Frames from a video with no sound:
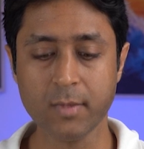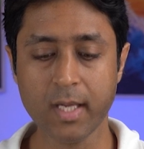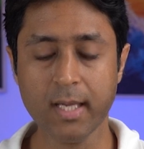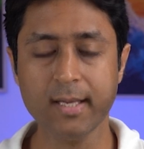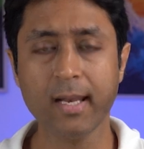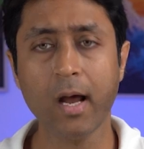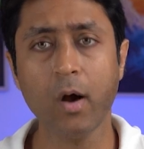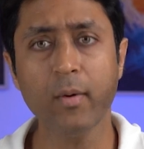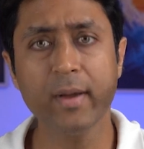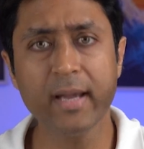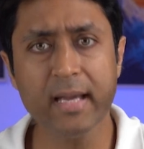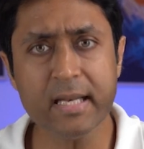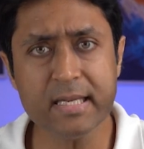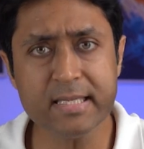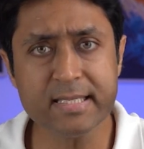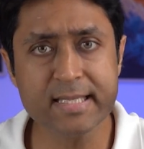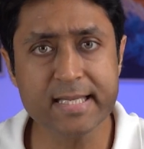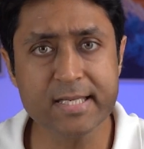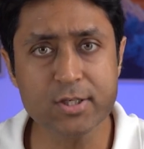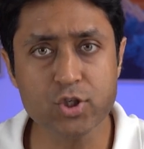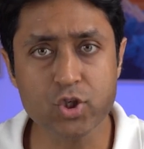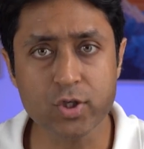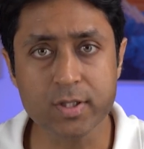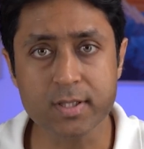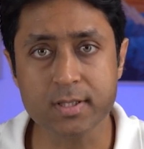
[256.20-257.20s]
Now, Hill
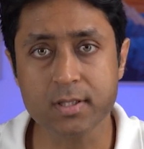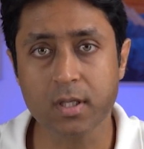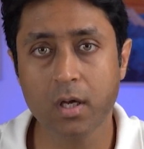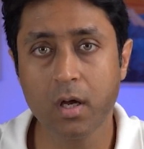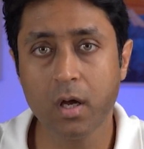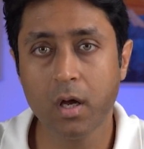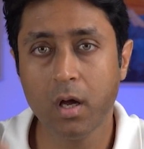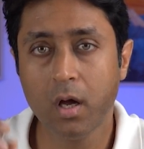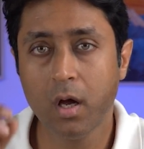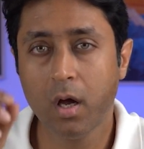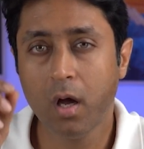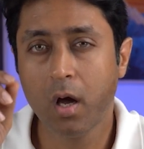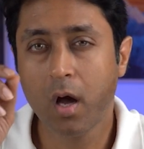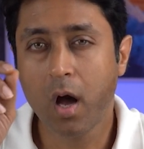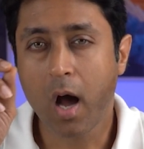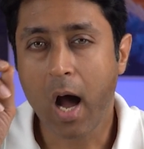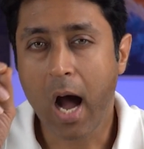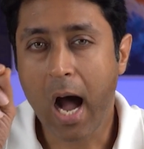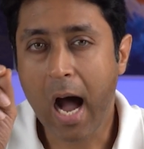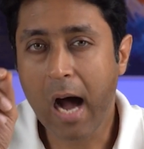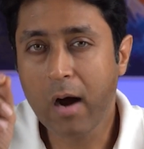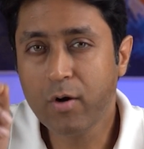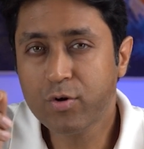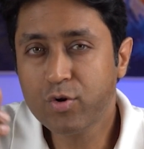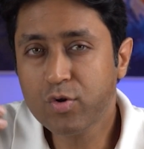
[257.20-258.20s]
teaches
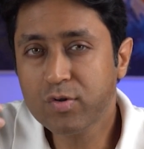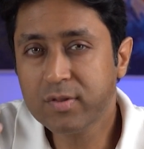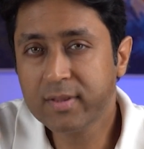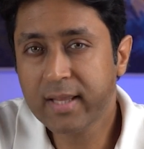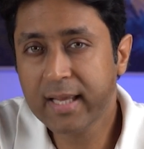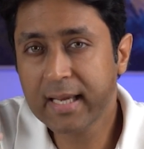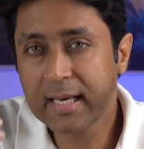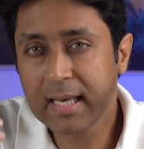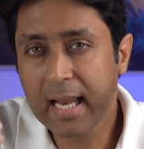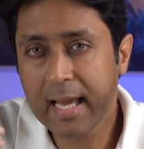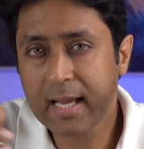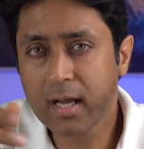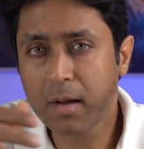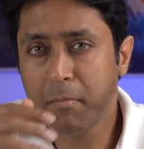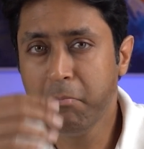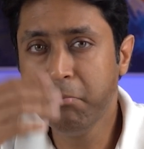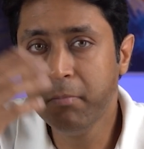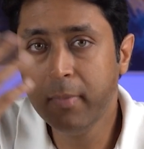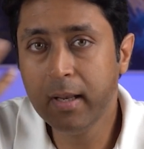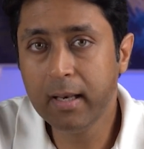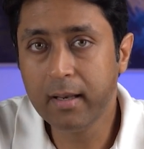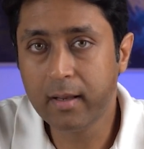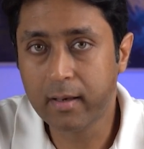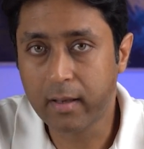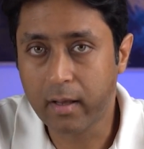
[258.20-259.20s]
how to think like a
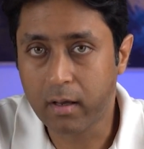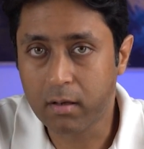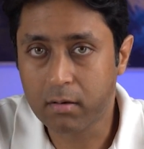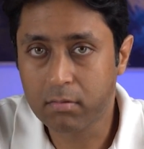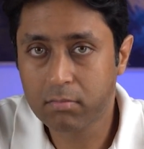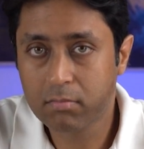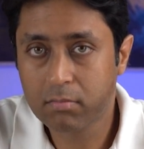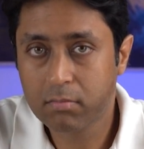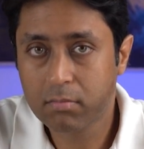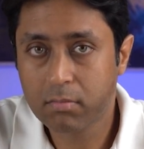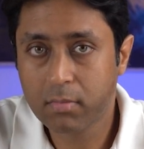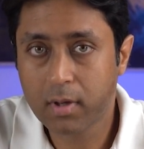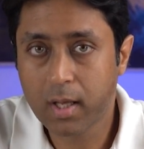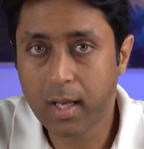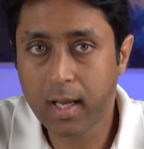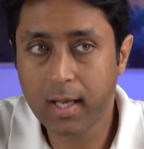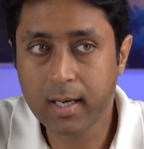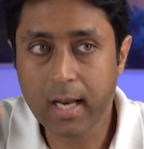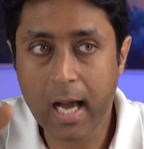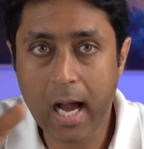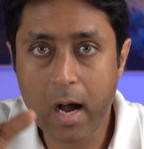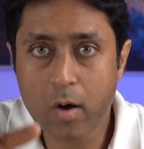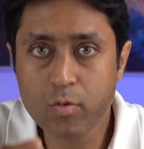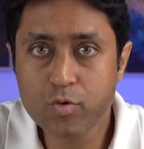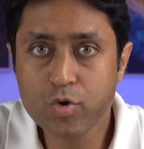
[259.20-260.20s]
millionaire
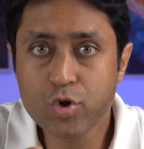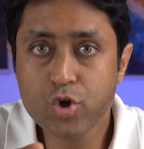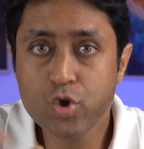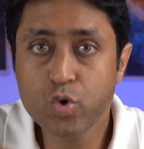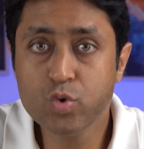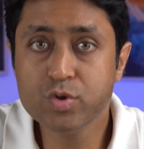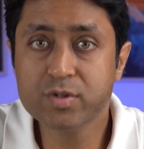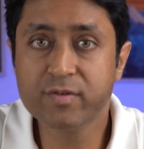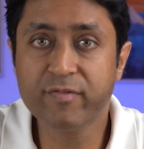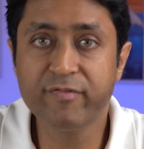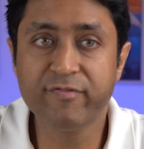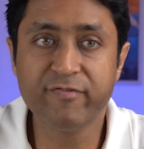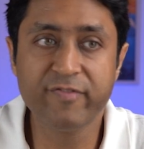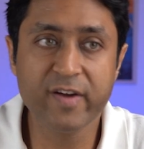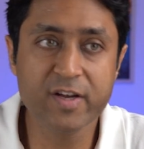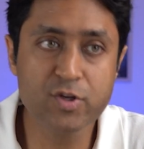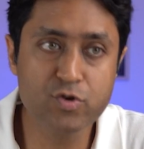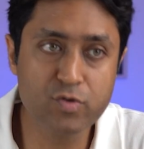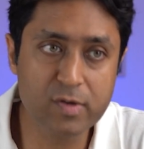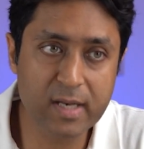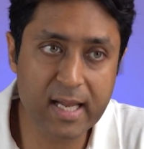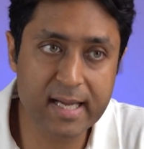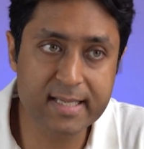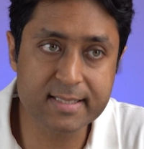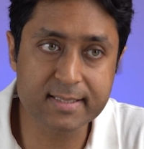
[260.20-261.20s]
and how to use
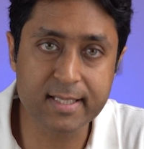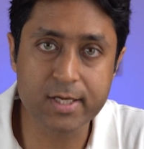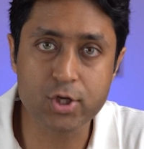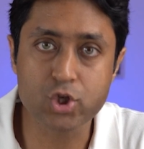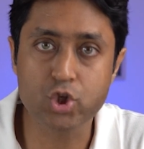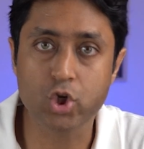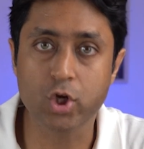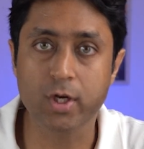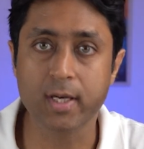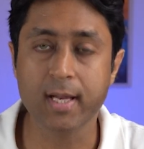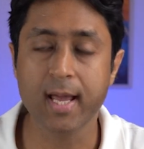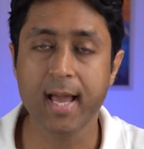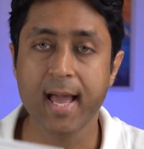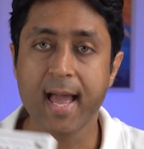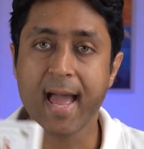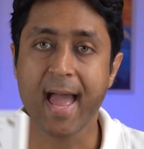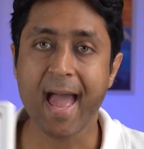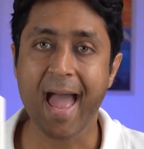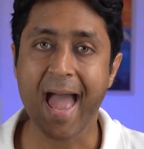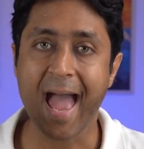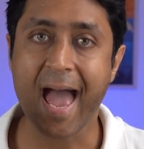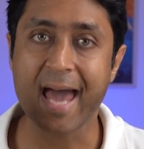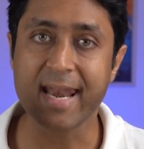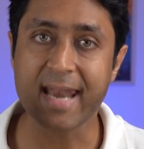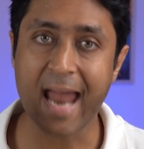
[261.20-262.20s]
visualization
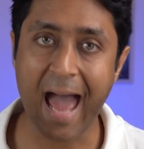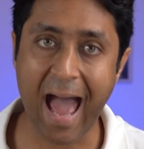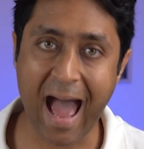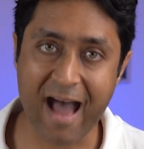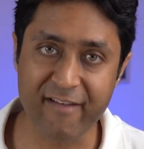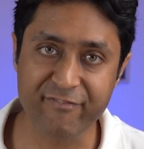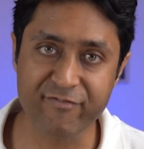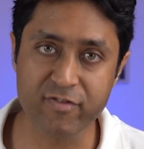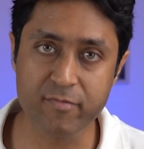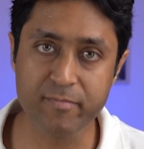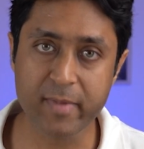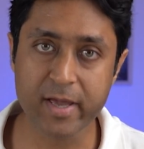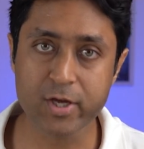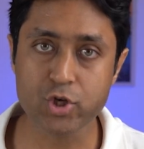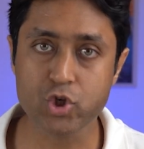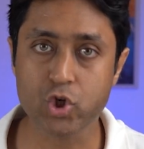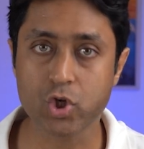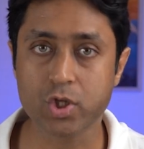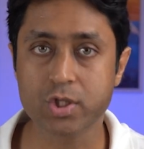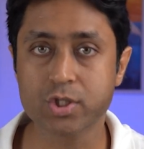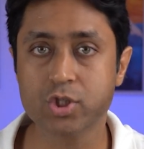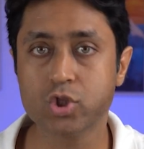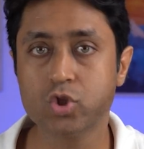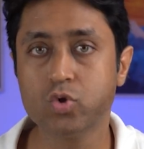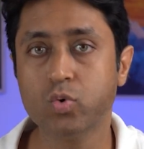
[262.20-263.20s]
and
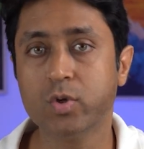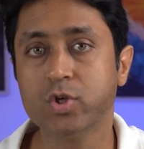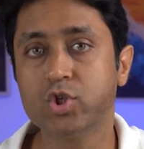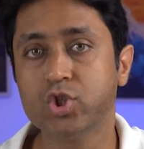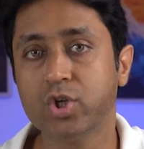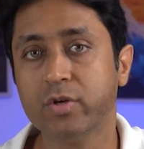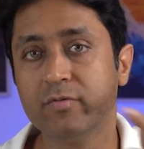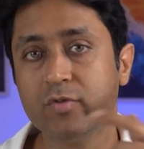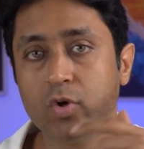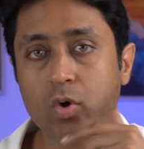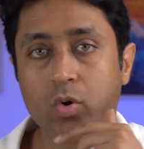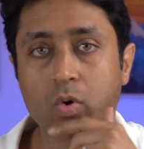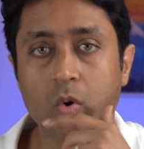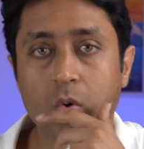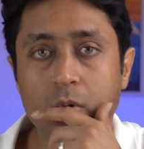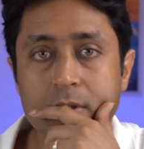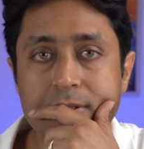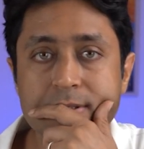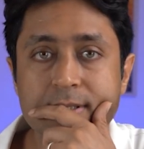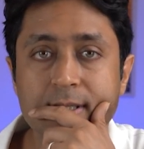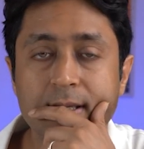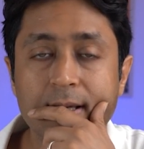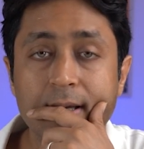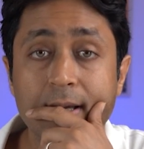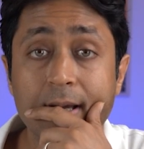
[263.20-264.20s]
affirmations to achieve your
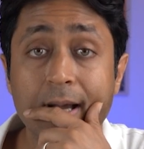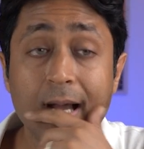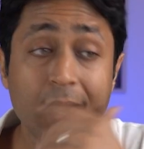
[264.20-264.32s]
goals.